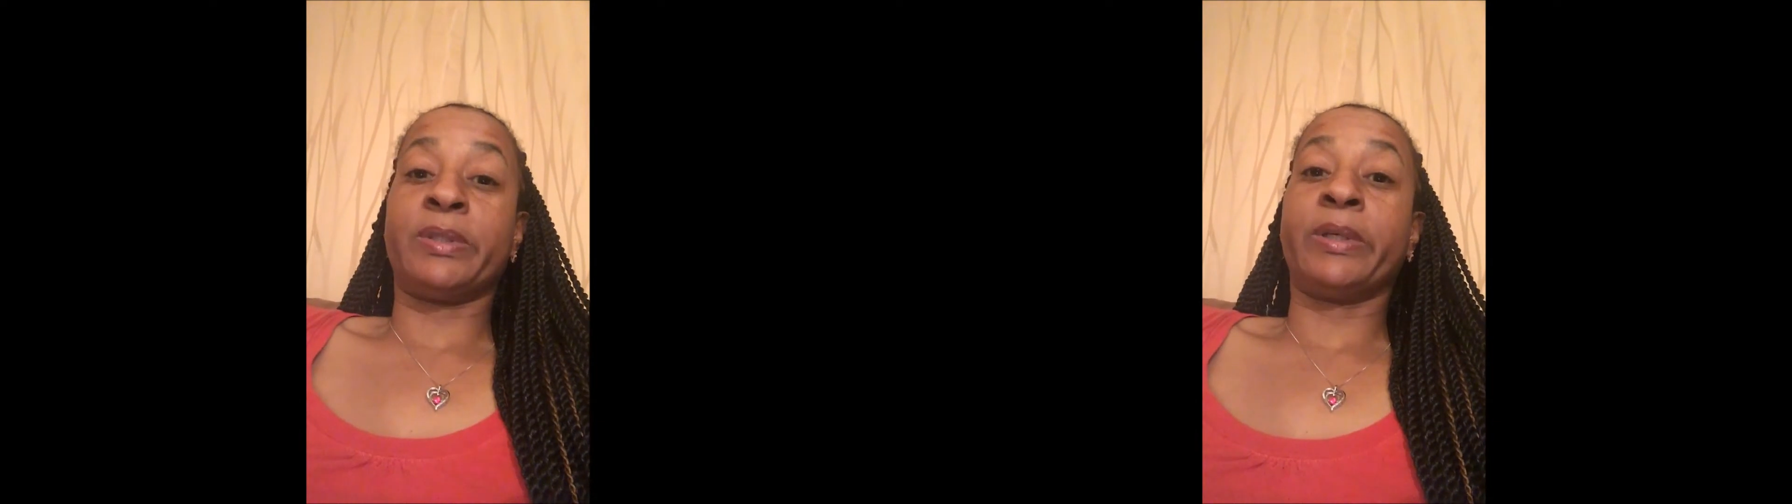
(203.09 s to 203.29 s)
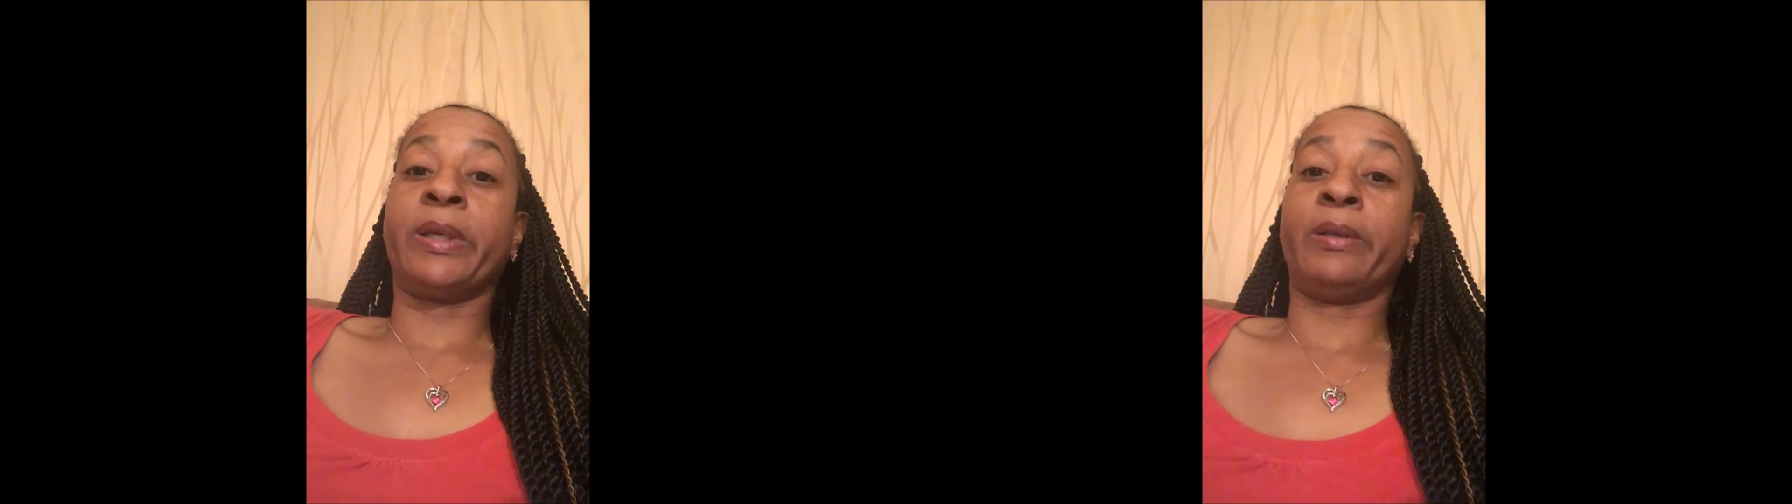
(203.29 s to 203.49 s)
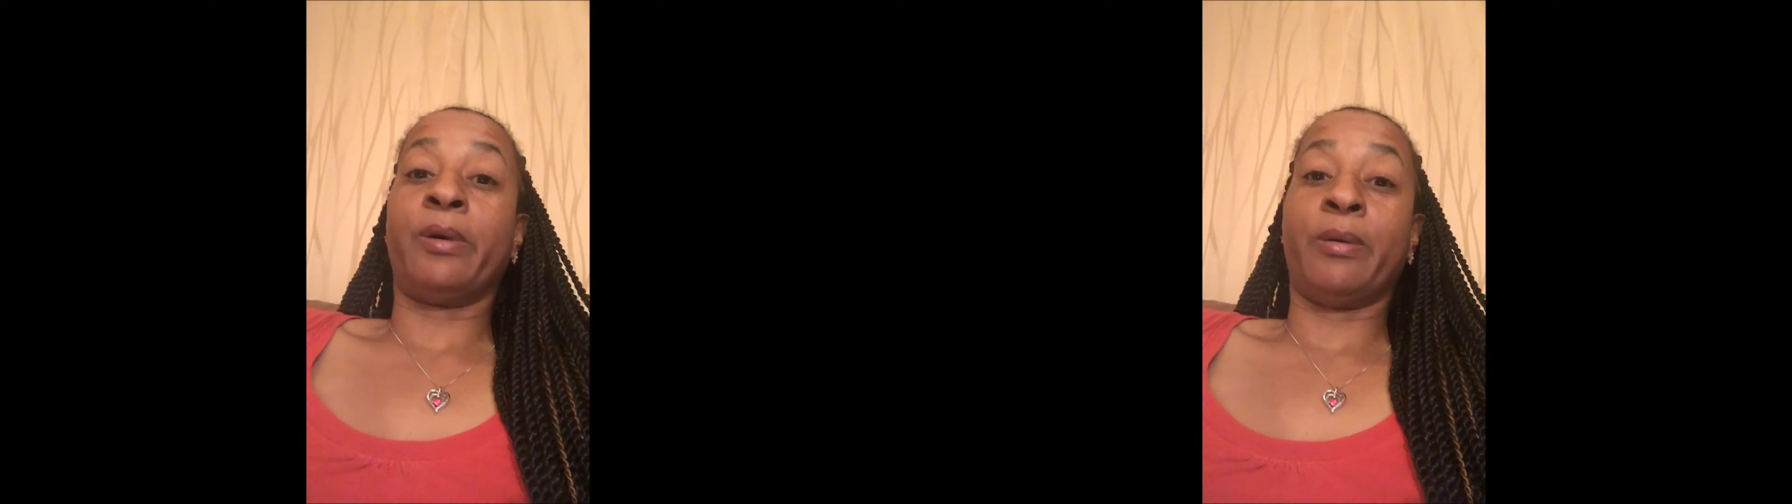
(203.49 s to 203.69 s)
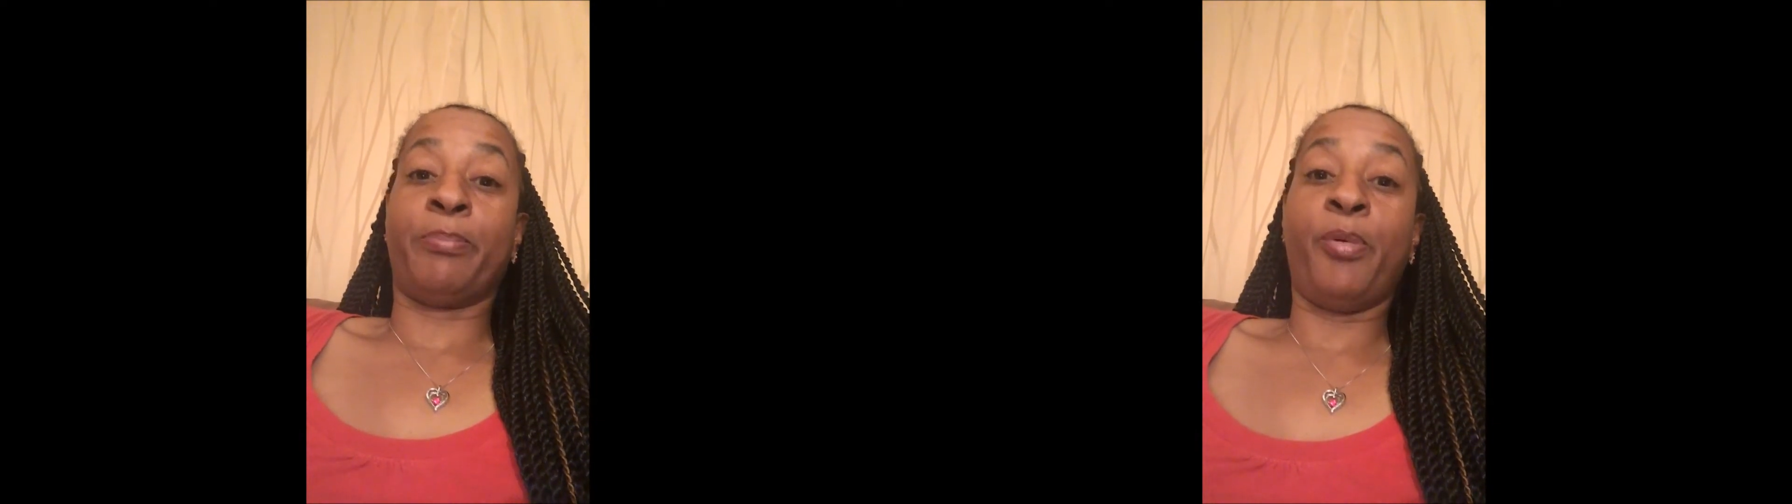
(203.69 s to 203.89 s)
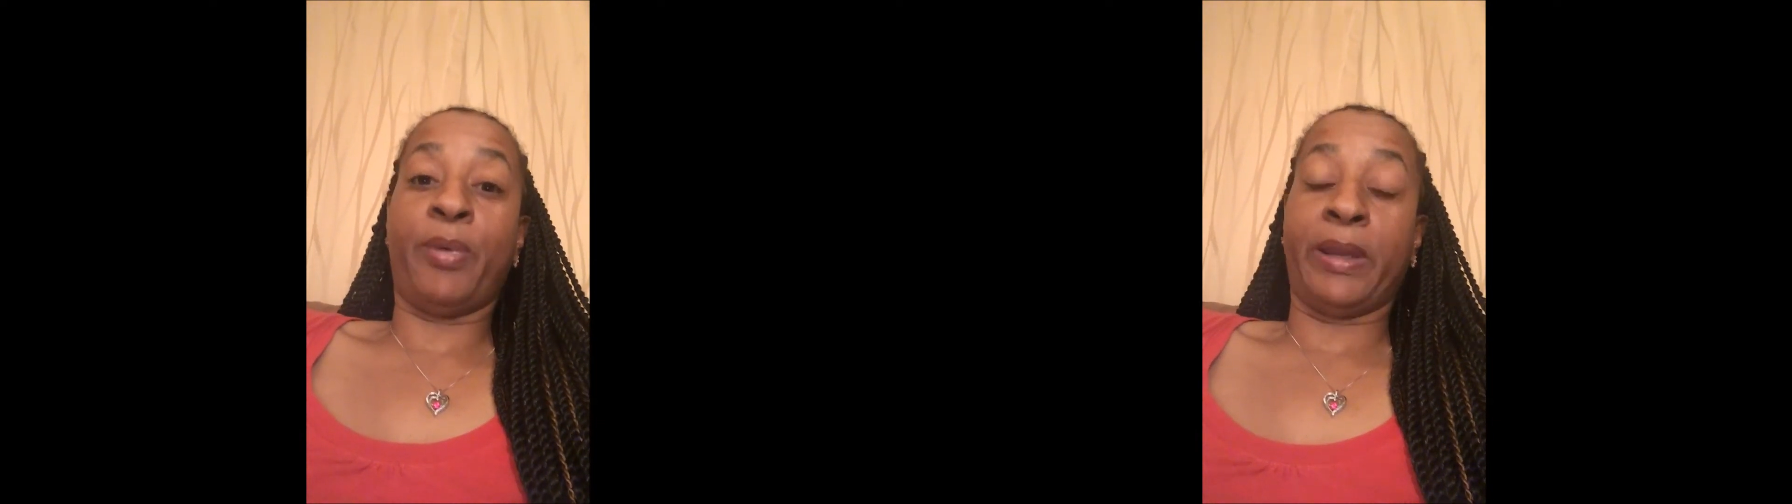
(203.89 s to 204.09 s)
looking on
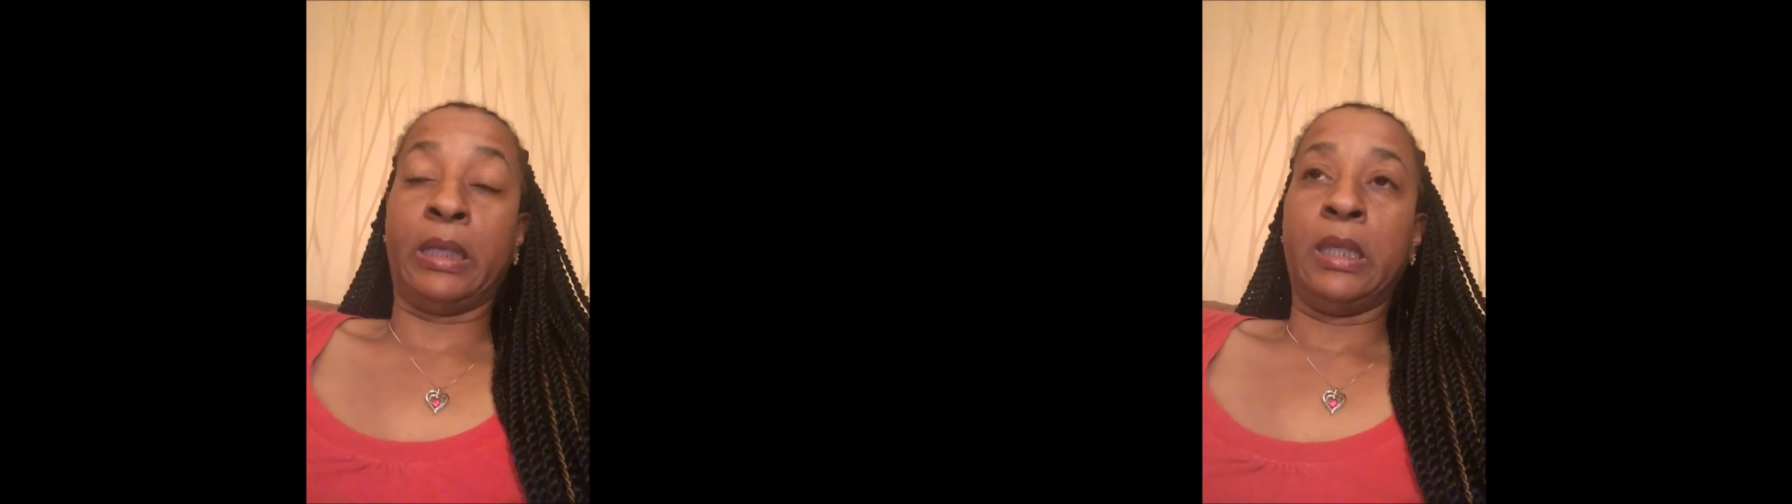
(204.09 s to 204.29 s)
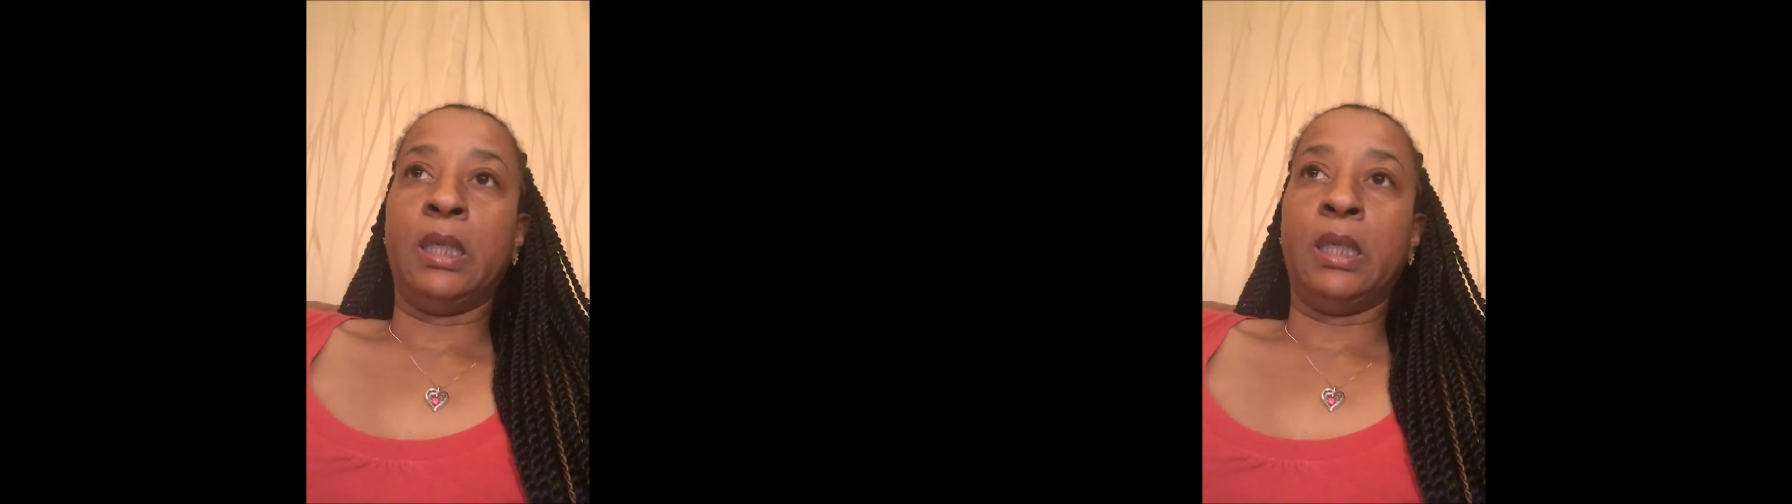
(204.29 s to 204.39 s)
point.